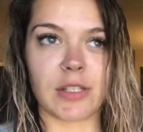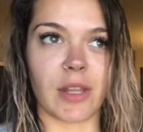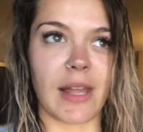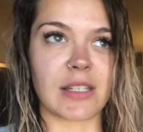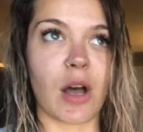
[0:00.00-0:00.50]

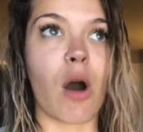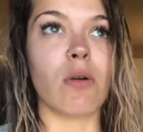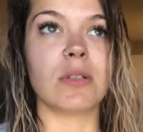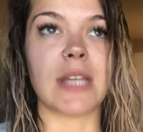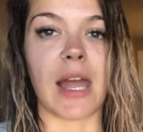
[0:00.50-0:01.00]
so that's a
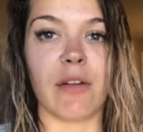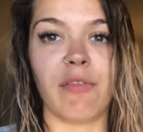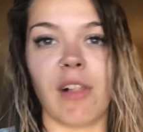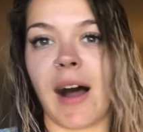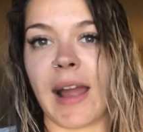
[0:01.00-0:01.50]
whole day of
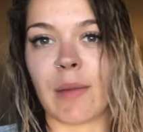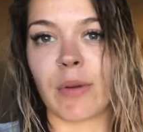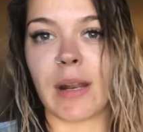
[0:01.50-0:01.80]
flying